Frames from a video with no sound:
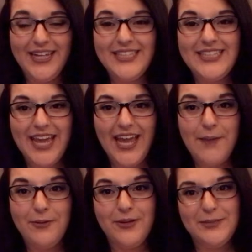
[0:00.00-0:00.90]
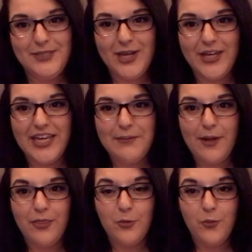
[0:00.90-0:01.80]
and today I'm going to be talking
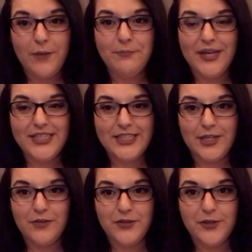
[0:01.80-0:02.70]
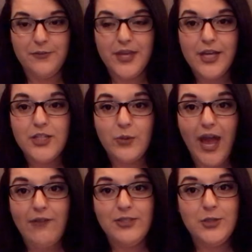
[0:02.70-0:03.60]
about the web-based interview. So
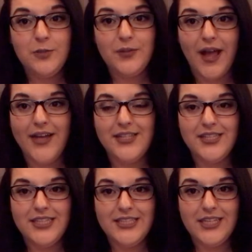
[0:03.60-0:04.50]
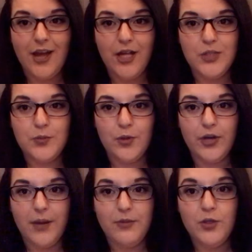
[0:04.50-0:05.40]
after you apply to the Disney College
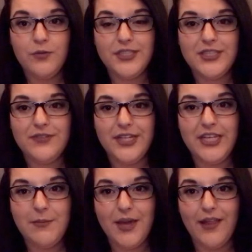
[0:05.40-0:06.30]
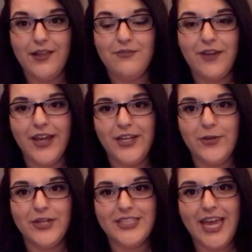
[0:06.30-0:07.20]
program, you'll receive an email inviting
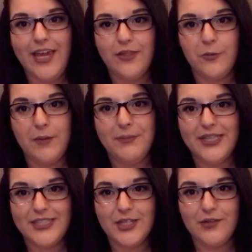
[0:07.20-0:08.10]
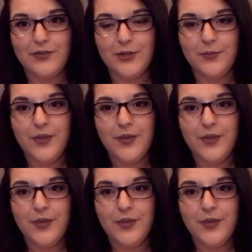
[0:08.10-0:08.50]
you to take the web-based interview.